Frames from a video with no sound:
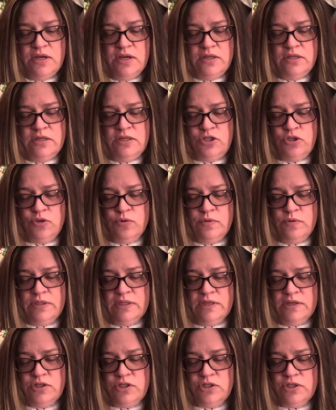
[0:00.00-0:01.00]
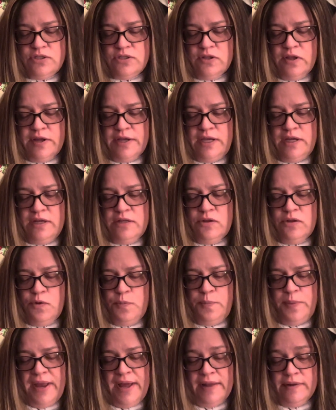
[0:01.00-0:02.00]
the True and Luscious Lucky Glow
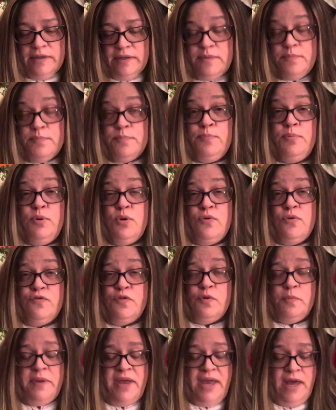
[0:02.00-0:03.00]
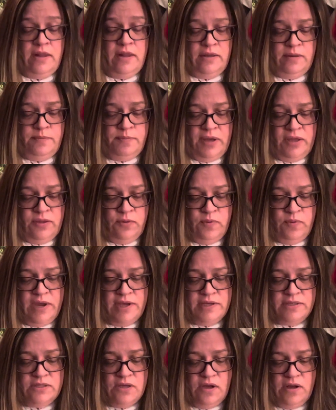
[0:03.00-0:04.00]
palette, beautiful palette, by the way.
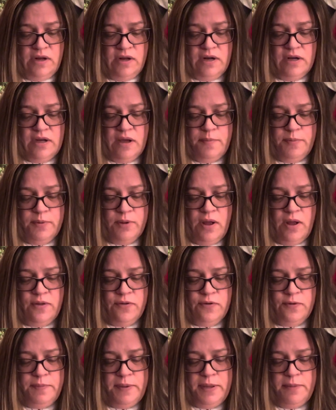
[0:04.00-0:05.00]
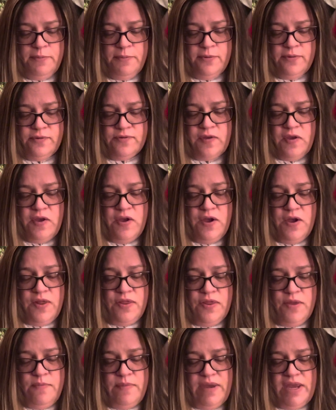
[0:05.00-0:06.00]
I saw it on a couple other people's.
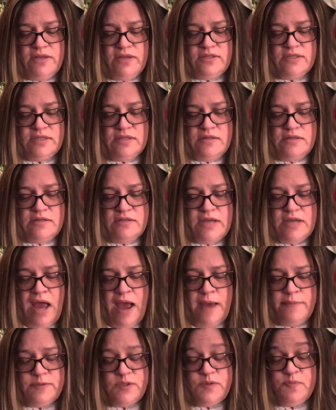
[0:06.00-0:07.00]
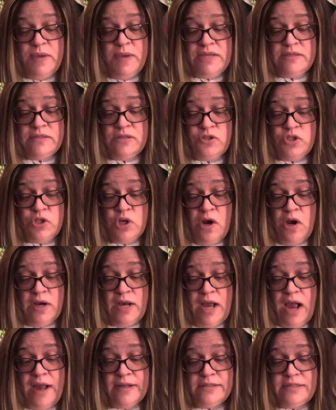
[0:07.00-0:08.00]
The Mason Tops Mason Jar
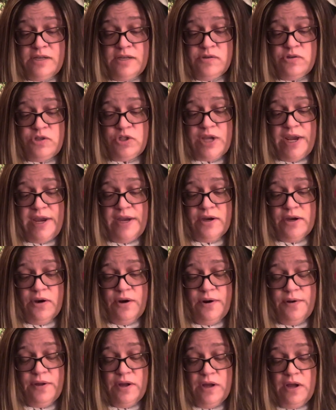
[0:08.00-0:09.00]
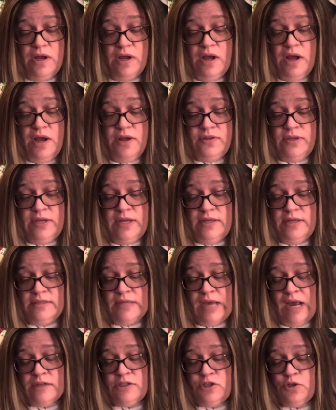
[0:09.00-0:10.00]
Cocktail Shaker, the
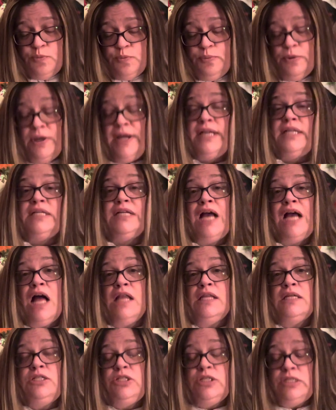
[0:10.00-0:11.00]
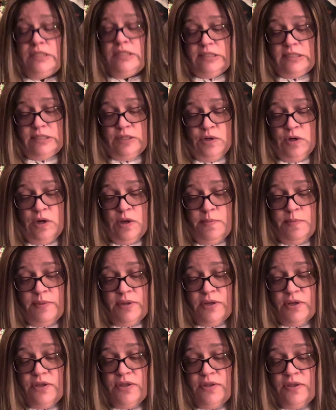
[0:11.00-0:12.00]
Dr. Brandt Collagen
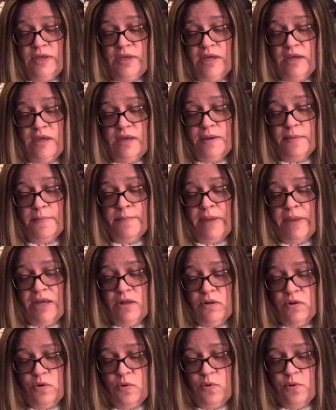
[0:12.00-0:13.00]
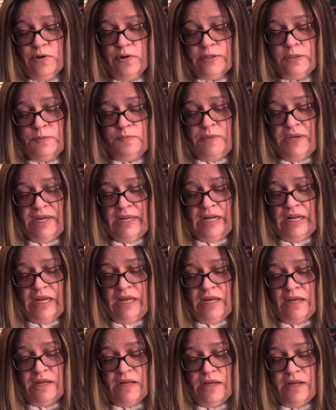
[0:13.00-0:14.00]
Serum, the Michael Kors
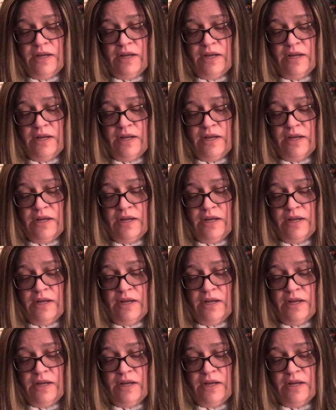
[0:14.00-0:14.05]
Beanie,